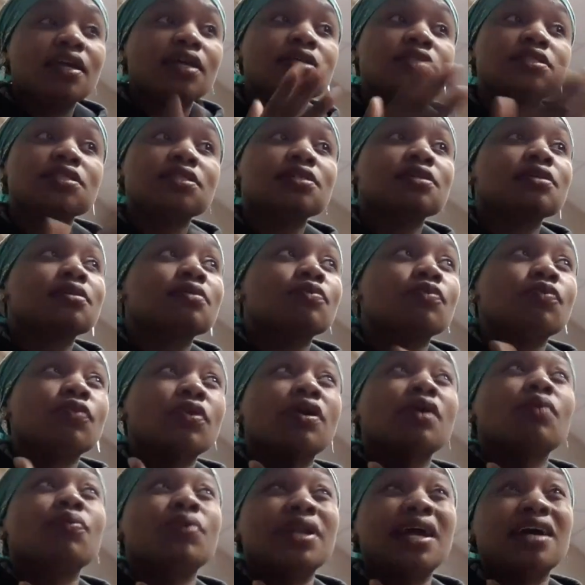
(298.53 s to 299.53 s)
It took,
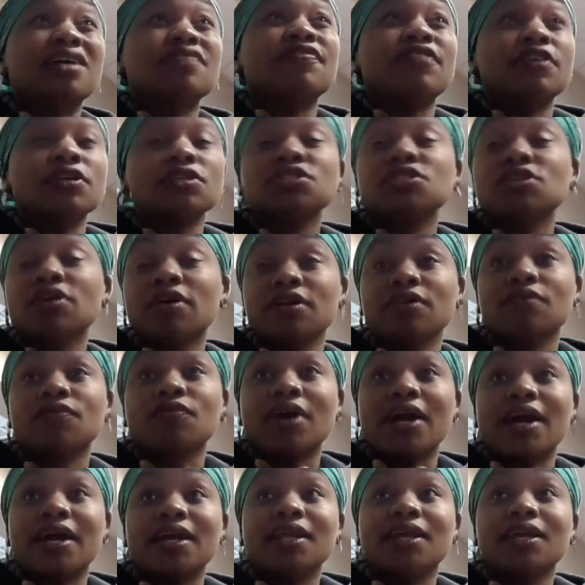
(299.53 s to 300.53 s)
when I first started
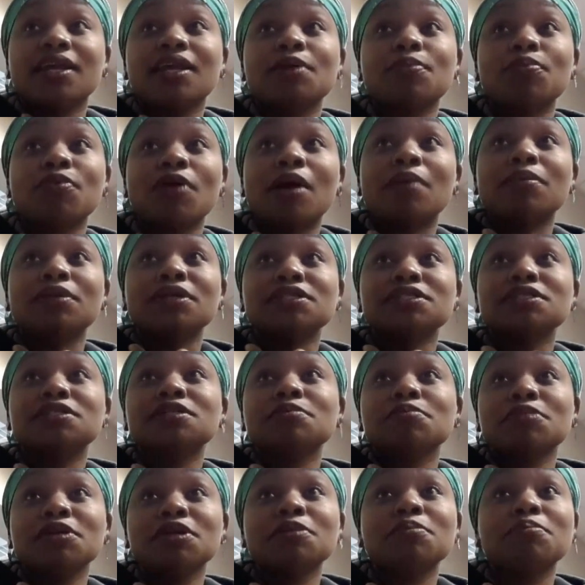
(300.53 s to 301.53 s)
riding, it probably
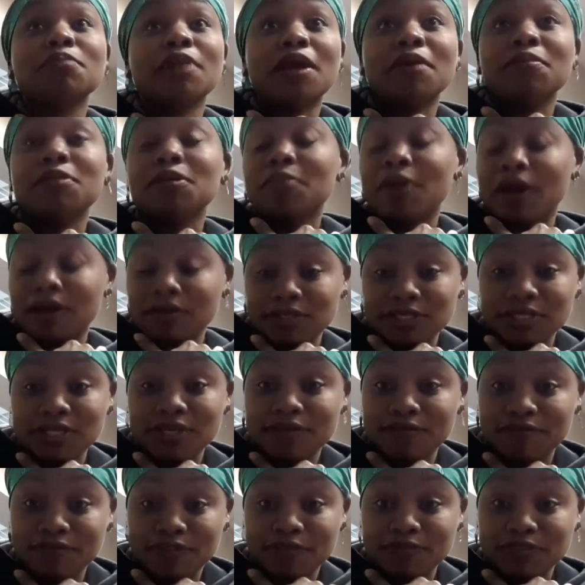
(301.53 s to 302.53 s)
took me maybe about
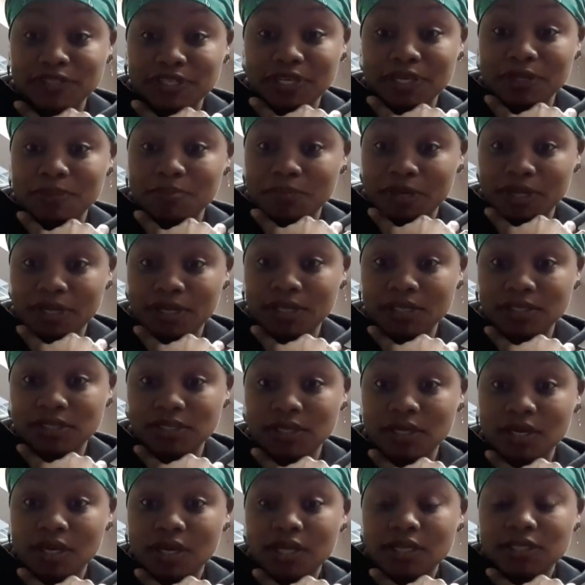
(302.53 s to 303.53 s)
10, 15
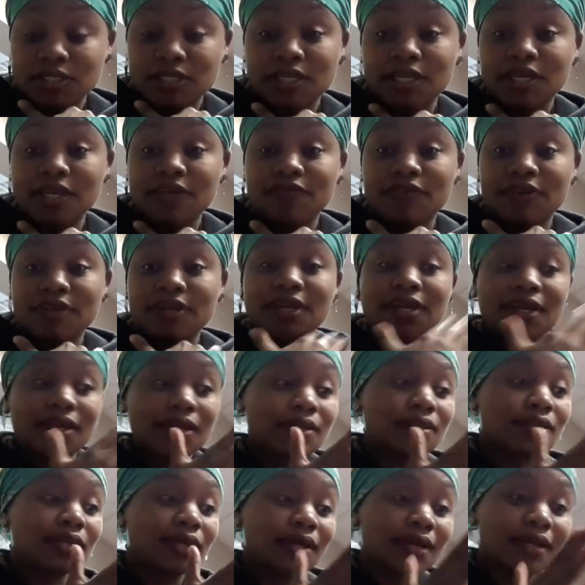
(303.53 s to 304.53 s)
minutes to even
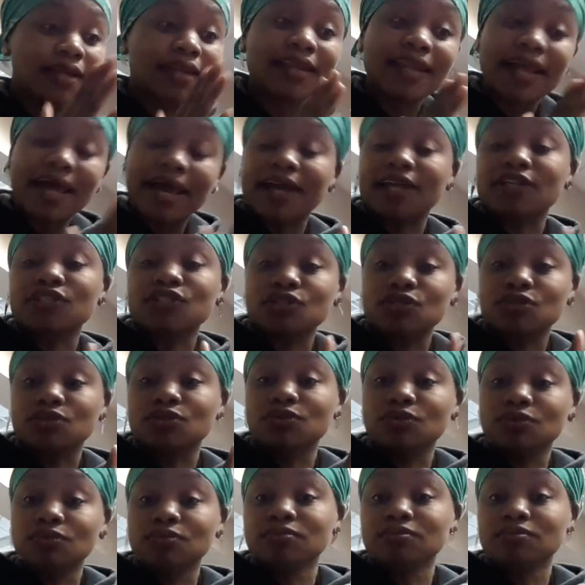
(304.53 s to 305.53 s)
get a line to